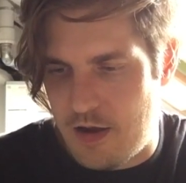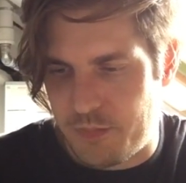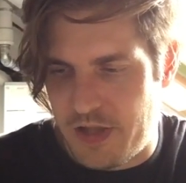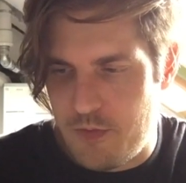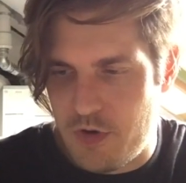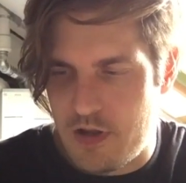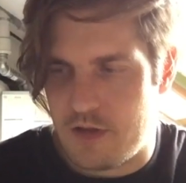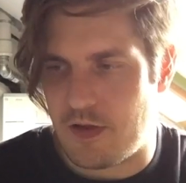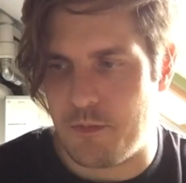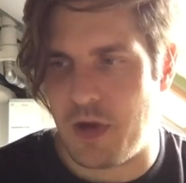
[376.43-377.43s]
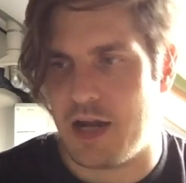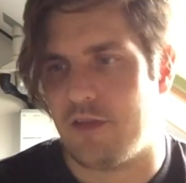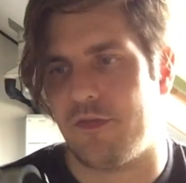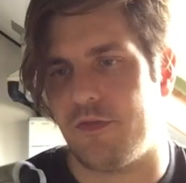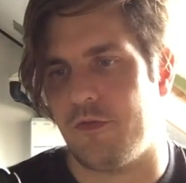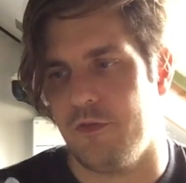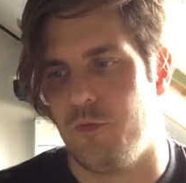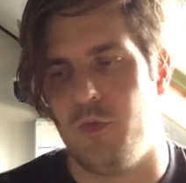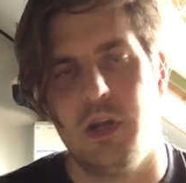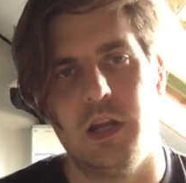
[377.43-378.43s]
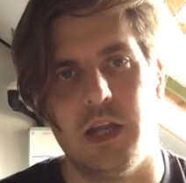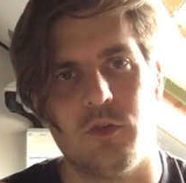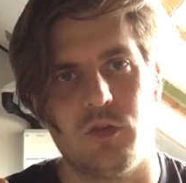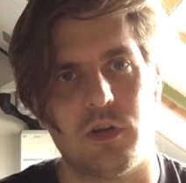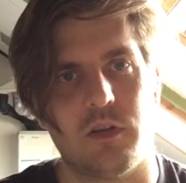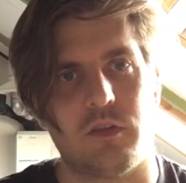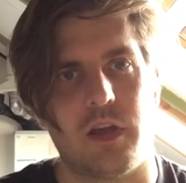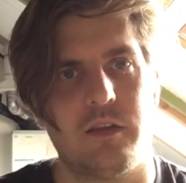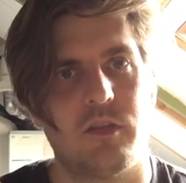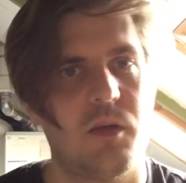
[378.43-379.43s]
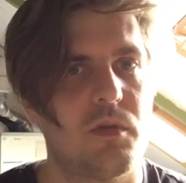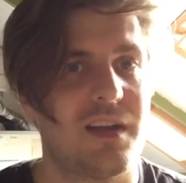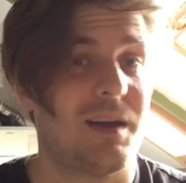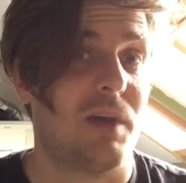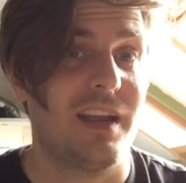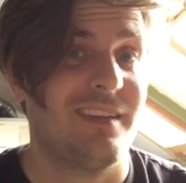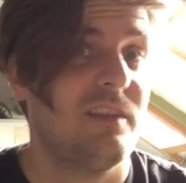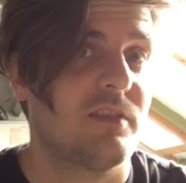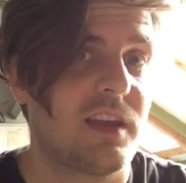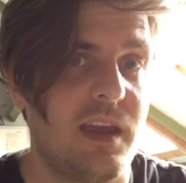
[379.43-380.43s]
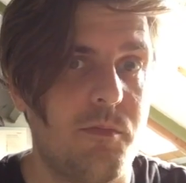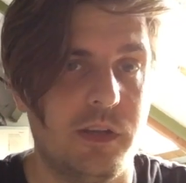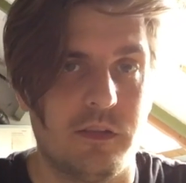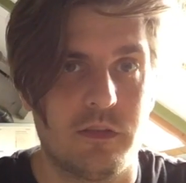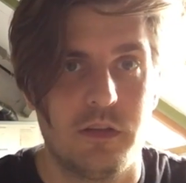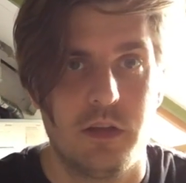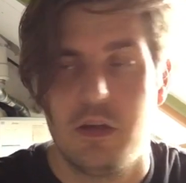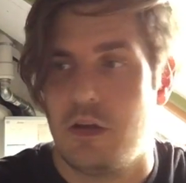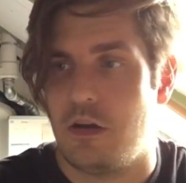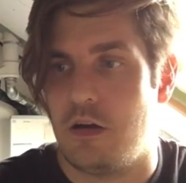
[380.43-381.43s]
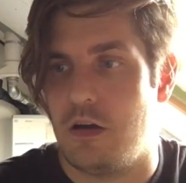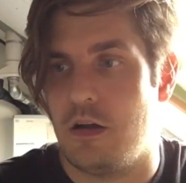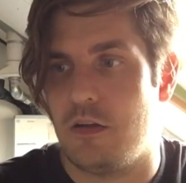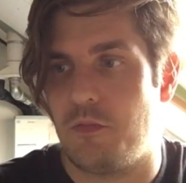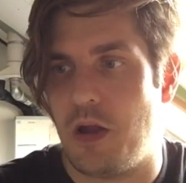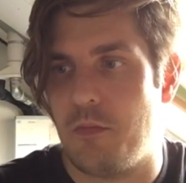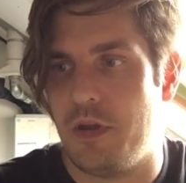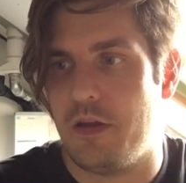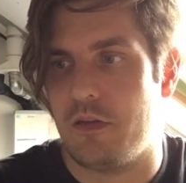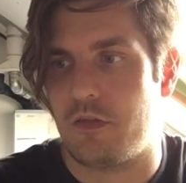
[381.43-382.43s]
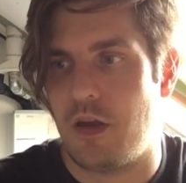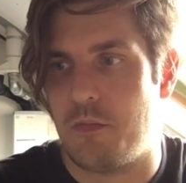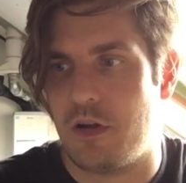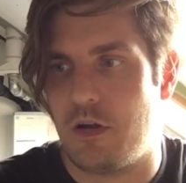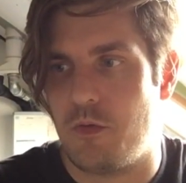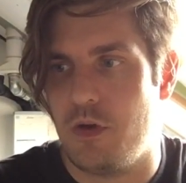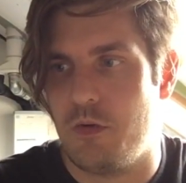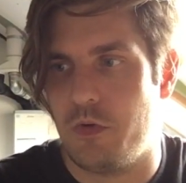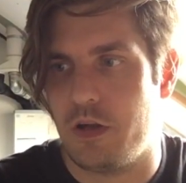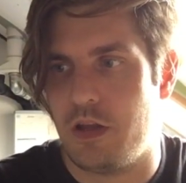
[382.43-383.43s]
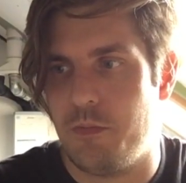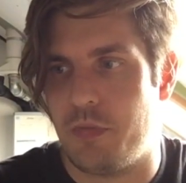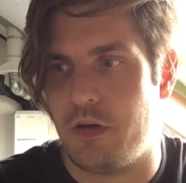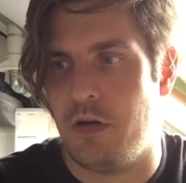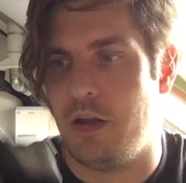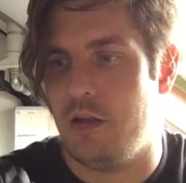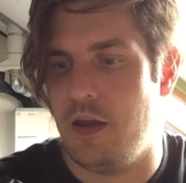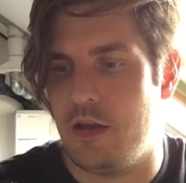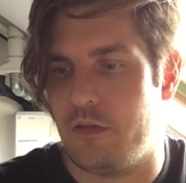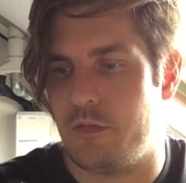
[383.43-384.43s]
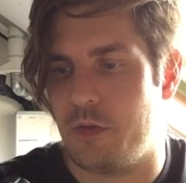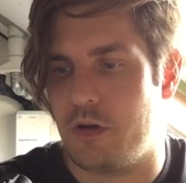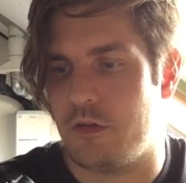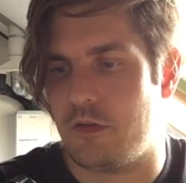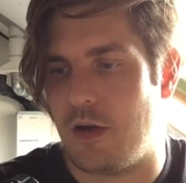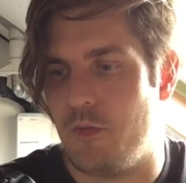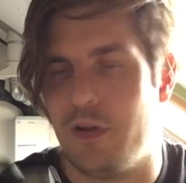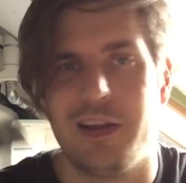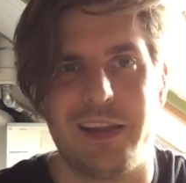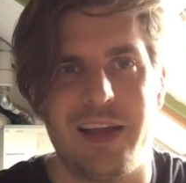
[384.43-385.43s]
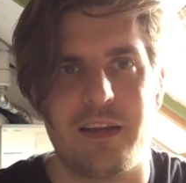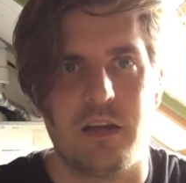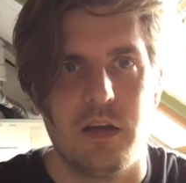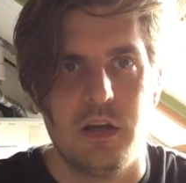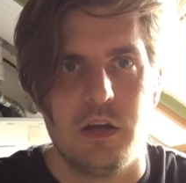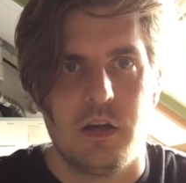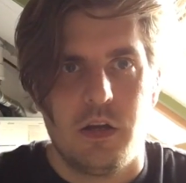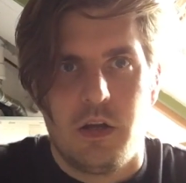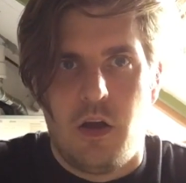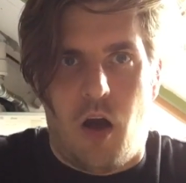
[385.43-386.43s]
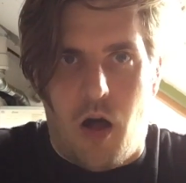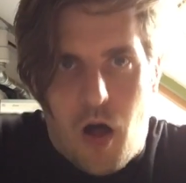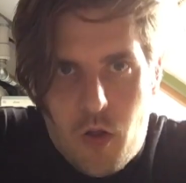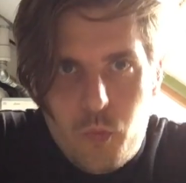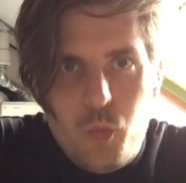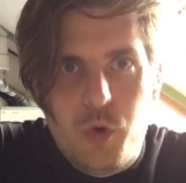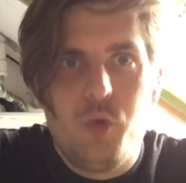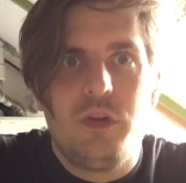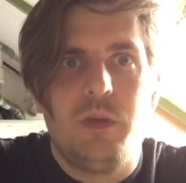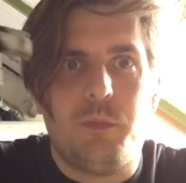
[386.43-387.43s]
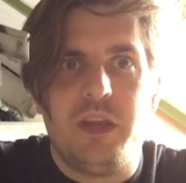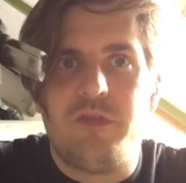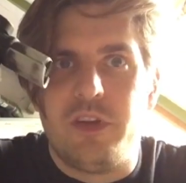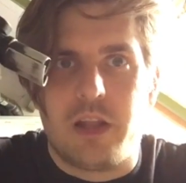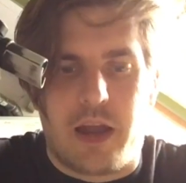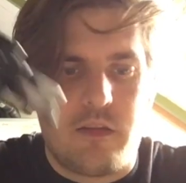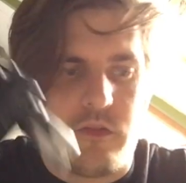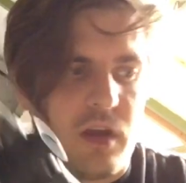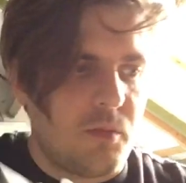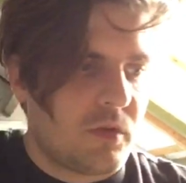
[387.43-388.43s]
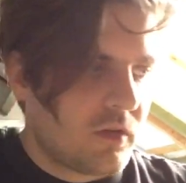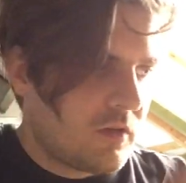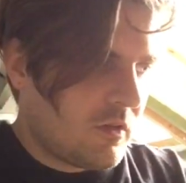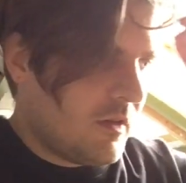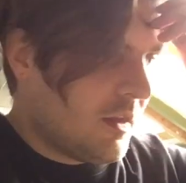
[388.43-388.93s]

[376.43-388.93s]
play with it, I might really enjoy this lightsaber and I might even keep it. This might be a saber that I really want to keep in the end, because I really like unwieldy beefy lightsabers,